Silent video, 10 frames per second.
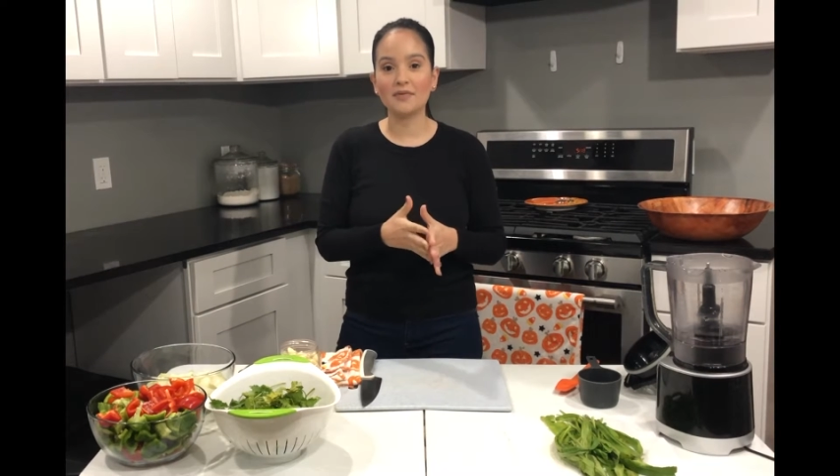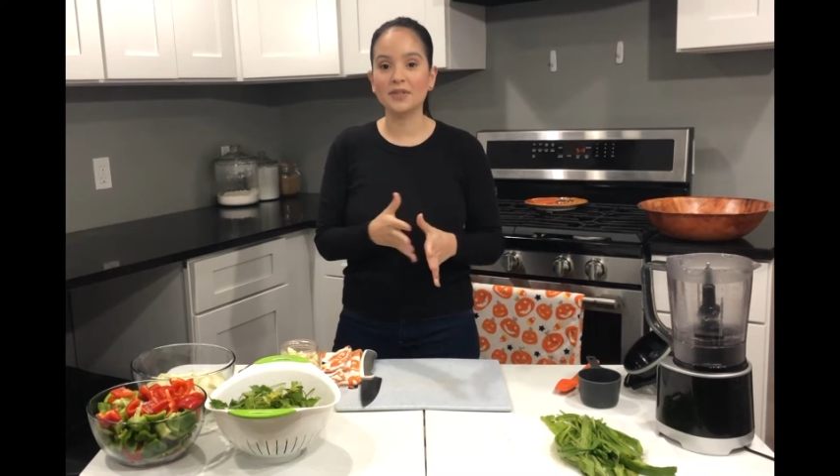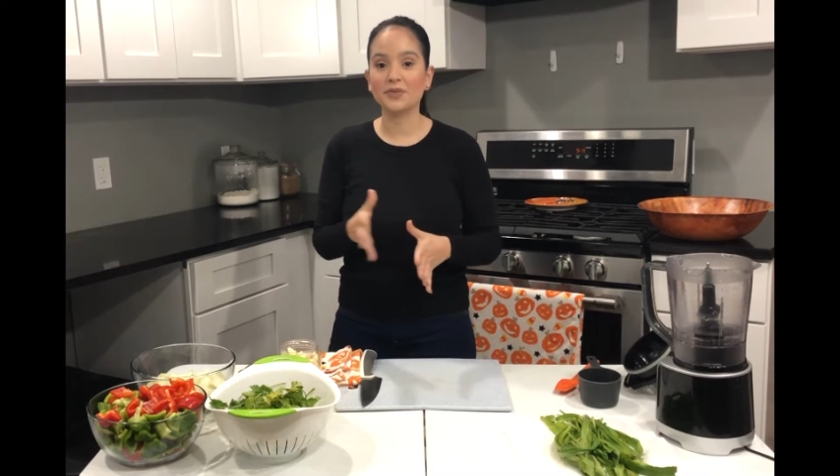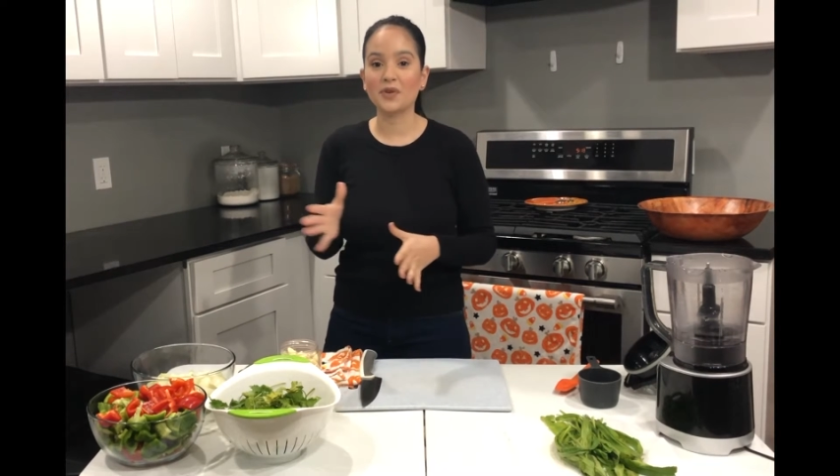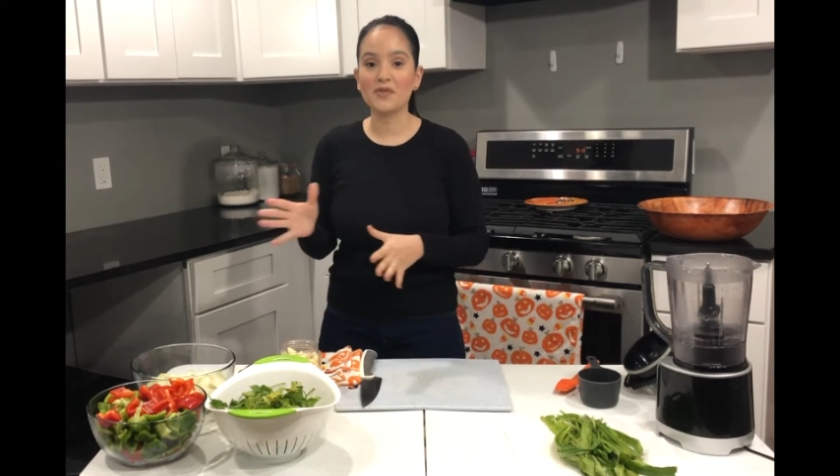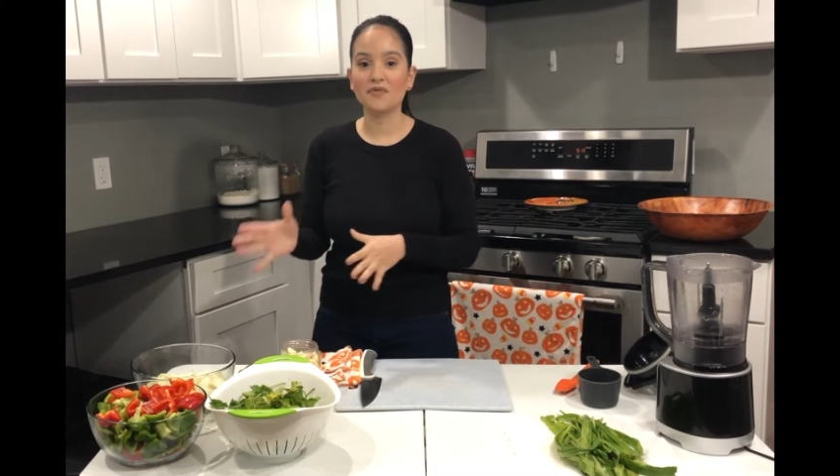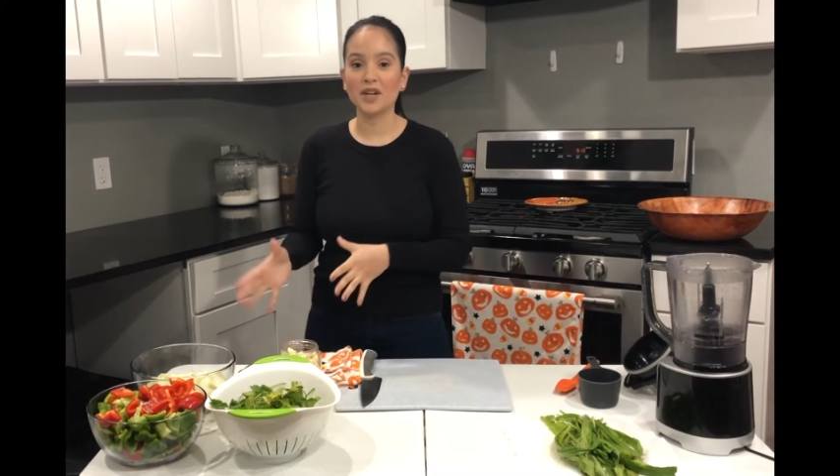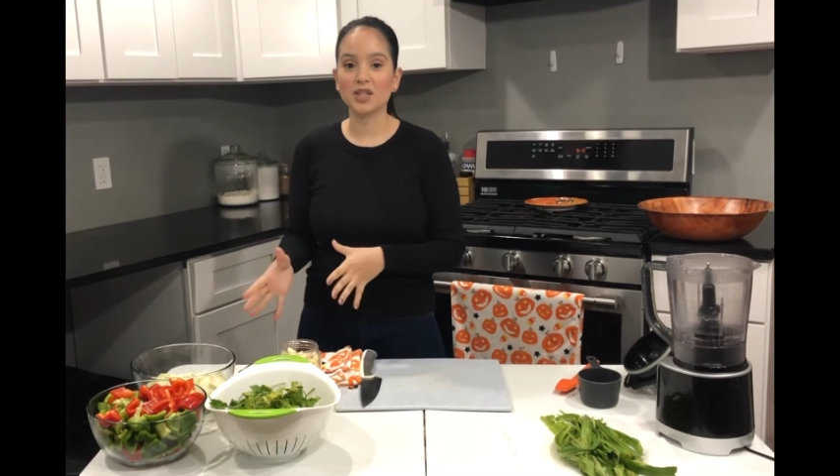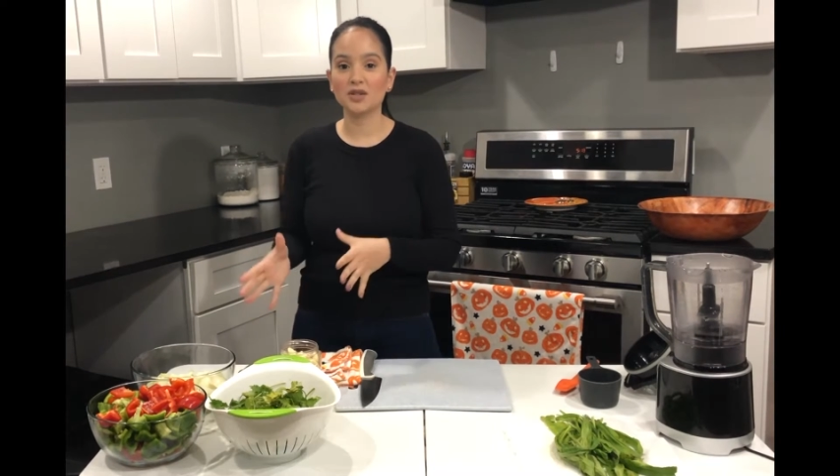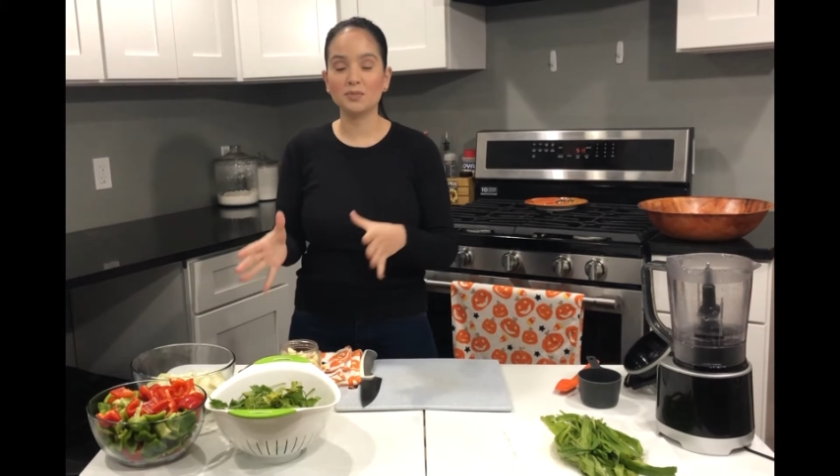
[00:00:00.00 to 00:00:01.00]
of different
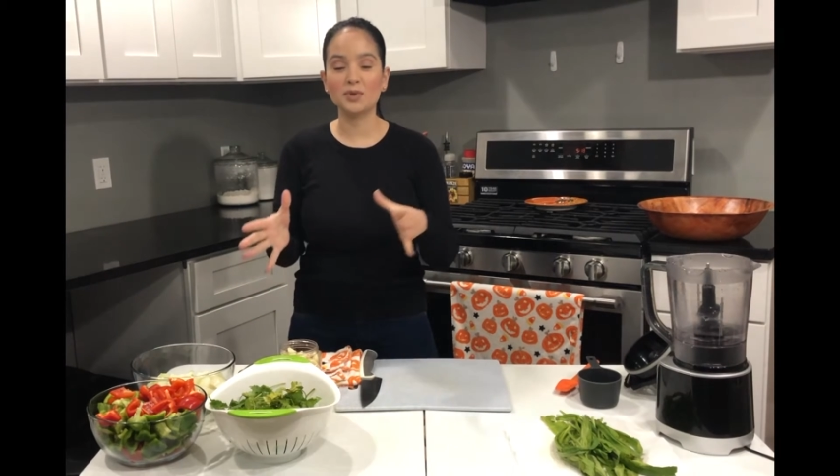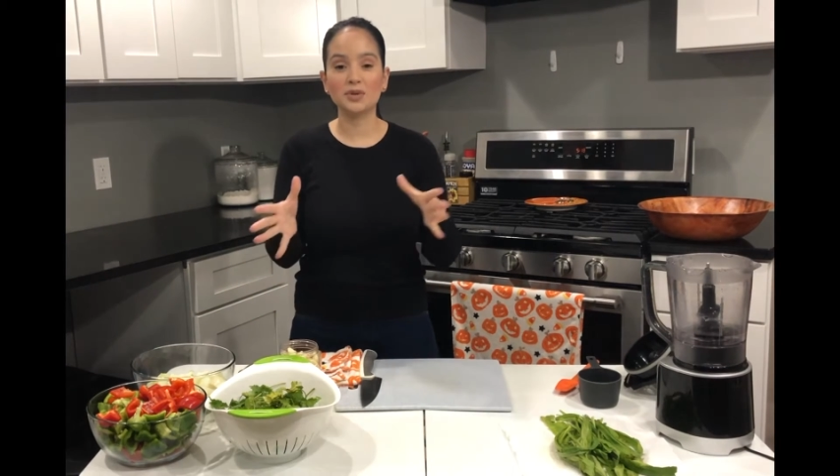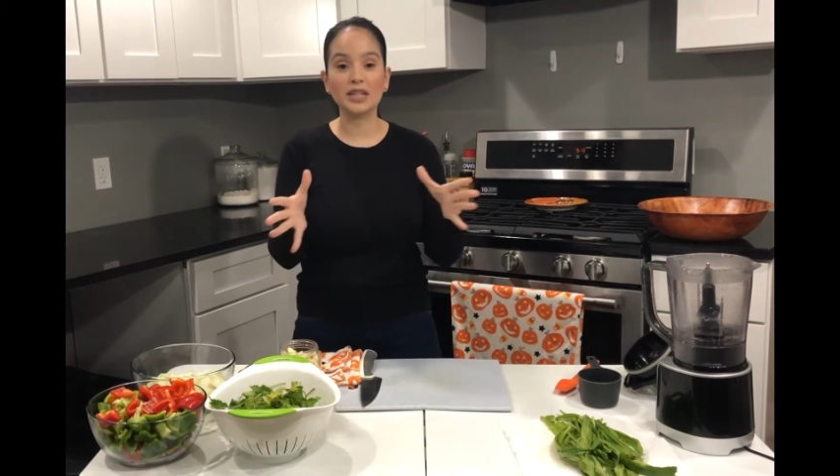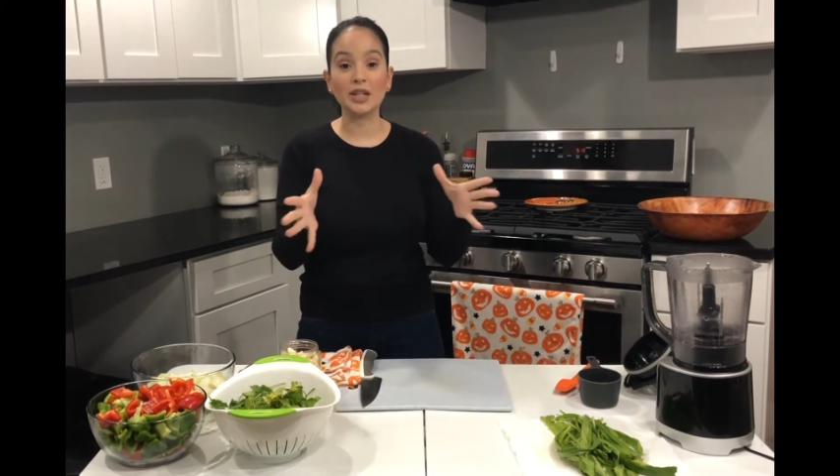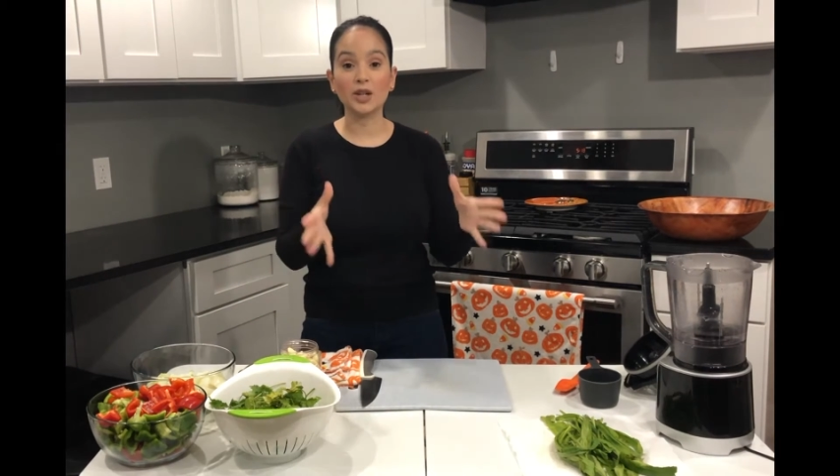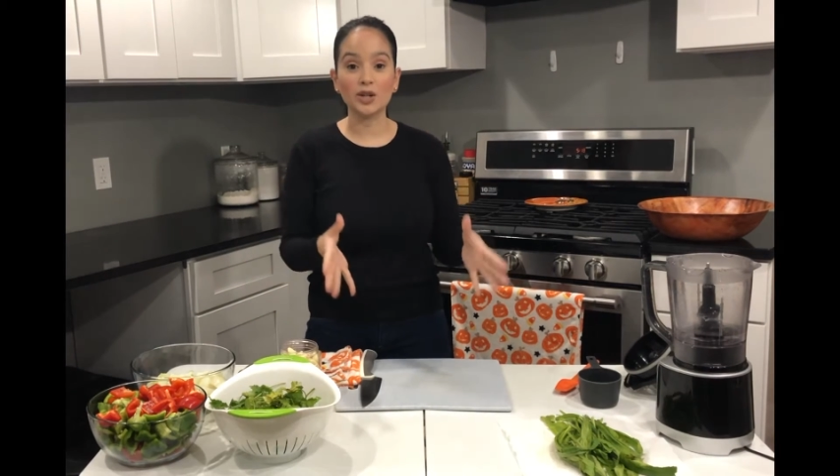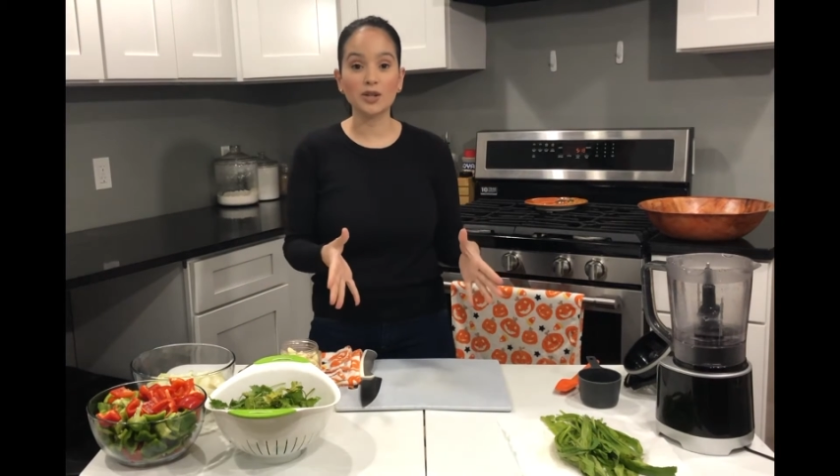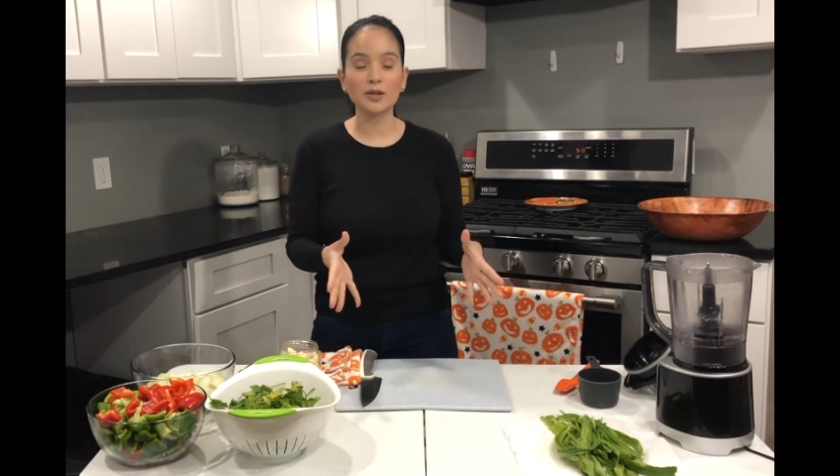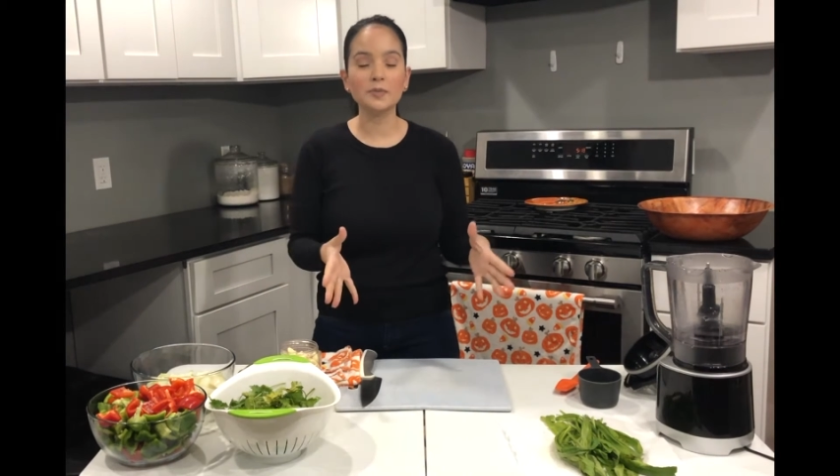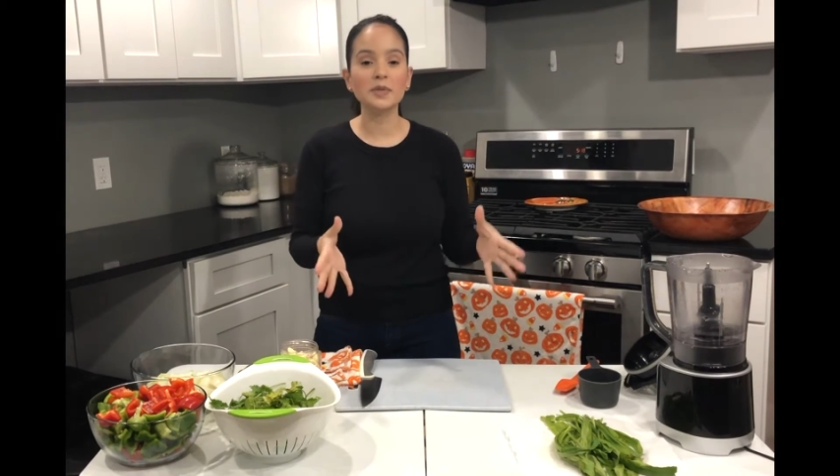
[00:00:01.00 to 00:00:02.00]
vegetables and
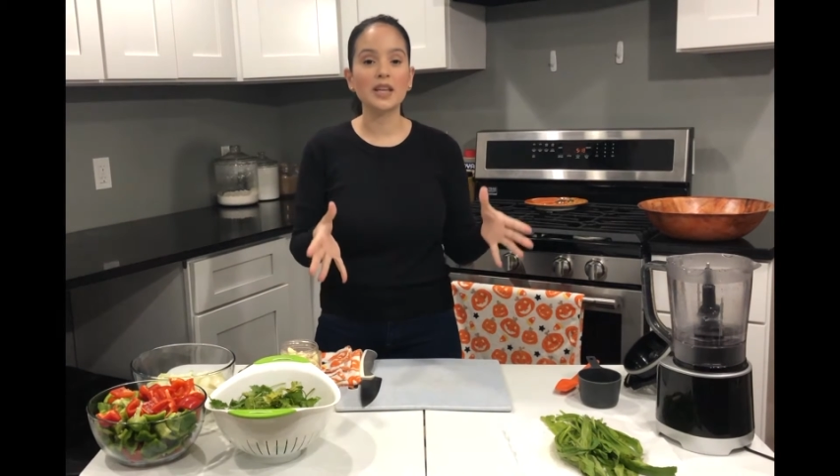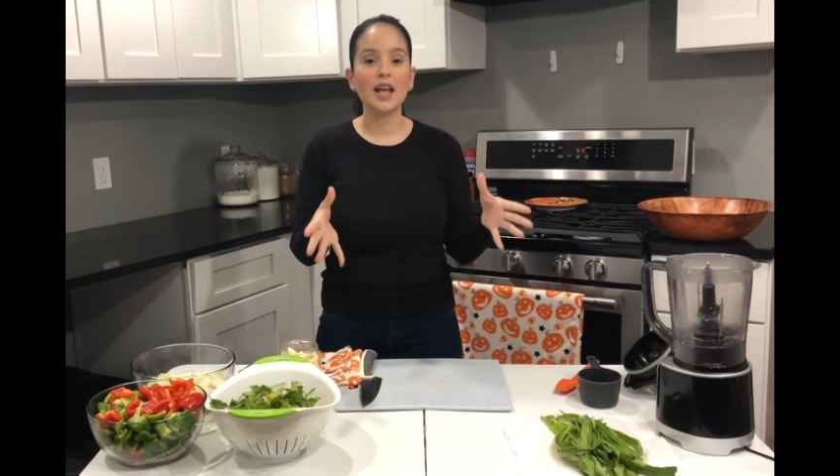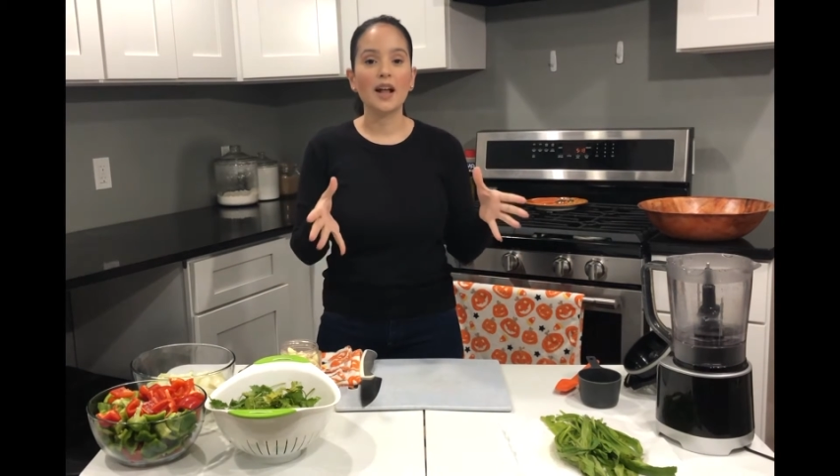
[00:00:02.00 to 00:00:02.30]
herbs